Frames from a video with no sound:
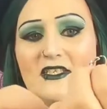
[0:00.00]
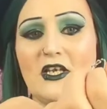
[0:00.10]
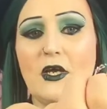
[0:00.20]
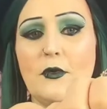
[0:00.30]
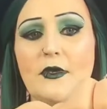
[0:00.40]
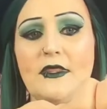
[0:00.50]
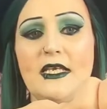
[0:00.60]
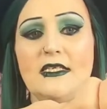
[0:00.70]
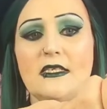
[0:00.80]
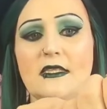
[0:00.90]
So
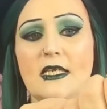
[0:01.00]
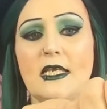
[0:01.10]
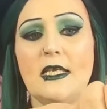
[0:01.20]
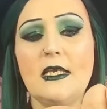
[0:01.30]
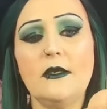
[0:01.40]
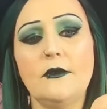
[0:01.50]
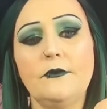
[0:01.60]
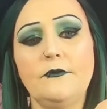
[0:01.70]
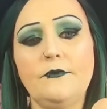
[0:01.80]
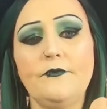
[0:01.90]
these are the,
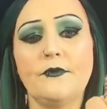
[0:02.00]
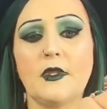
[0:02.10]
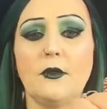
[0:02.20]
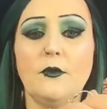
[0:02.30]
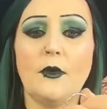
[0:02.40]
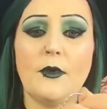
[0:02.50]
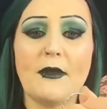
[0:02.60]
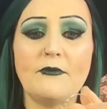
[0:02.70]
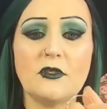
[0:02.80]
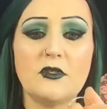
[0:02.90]
well,
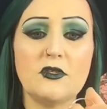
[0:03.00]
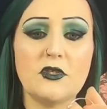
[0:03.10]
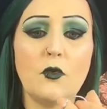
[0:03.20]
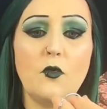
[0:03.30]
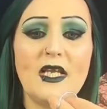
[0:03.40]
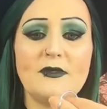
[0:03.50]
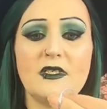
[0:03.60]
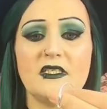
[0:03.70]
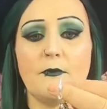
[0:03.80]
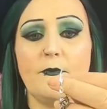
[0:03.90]
I'm not too sure which,
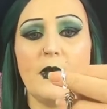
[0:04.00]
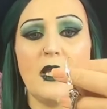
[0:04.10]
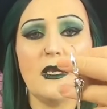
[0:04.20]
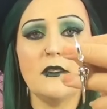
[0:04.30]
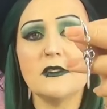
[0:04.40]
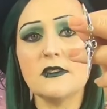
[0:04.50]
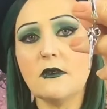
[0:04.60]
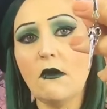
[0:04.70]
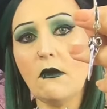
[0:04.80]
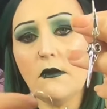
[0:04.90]
but it's a bird
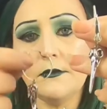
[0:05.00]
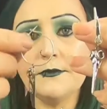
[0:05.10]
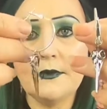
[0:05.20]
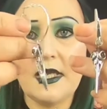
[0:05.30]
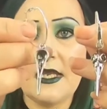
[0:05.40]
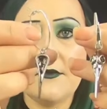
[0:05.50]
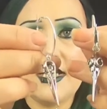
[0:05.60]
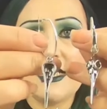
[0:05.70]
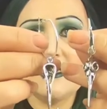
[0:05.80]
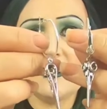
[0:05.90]
skull
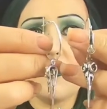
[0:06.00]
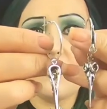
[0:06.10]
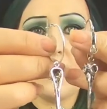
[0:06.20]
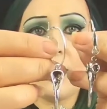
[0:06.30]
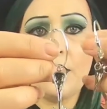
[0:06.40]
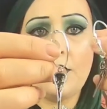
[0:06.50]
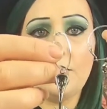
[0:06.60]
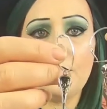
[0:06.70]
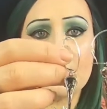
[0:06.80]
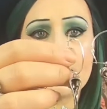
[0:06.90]
earrings on the
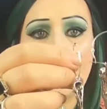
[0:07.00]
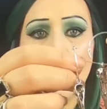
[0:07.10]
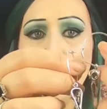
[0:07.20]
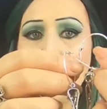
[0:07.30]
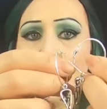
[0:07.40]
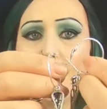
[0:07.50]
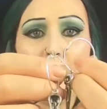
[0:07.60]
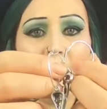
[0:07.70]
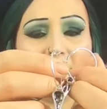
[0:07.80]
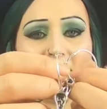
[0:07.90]
hoops,
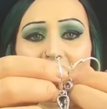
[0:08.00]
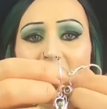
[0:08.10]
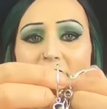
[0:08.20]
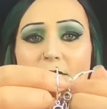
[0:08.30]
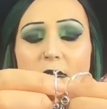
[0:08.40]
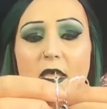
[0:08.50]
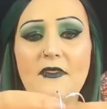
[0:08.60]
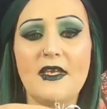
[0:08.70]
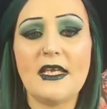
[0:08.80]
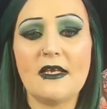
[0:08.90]
which I
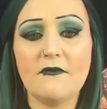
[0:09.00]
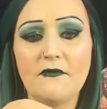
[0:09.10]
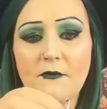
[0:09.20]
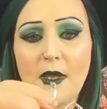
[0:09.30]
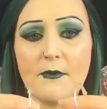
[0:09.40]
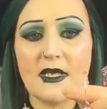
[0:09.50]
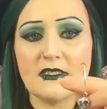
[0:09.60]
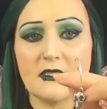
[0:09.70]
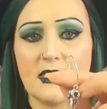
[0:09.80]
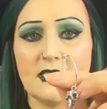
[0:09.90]
think I
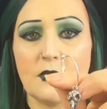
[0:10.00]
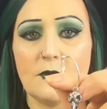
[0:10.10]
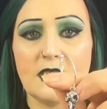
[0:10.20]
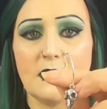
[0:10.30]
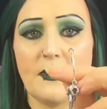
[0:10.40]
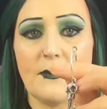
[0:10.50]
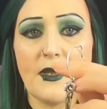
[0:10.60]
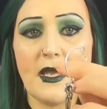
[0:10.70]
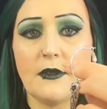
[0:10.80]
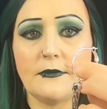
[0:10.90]
master these hoops a little bit
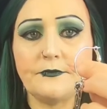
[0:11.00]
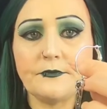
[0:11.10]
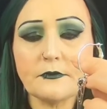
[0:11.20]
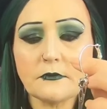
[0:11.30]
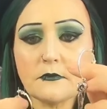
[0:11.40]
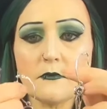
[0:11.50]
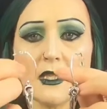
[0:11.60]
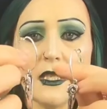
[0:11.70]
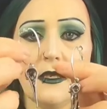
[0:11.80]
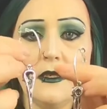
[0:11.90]
better.
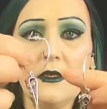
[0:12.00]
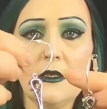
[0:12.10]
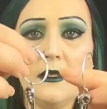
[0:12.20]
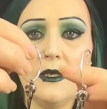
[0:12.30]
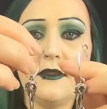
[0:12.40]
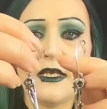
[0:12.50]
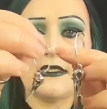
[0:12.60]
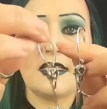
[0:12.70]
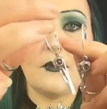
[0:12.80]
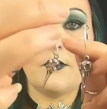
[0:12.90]
And
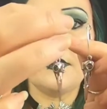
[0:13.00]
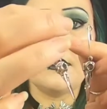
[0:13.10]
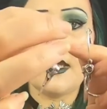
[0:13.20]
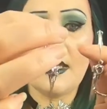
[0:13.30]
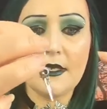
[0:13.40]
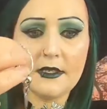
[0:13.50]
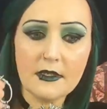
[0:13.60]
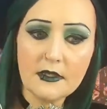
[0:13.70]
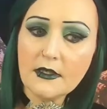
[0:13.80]
that's that one there.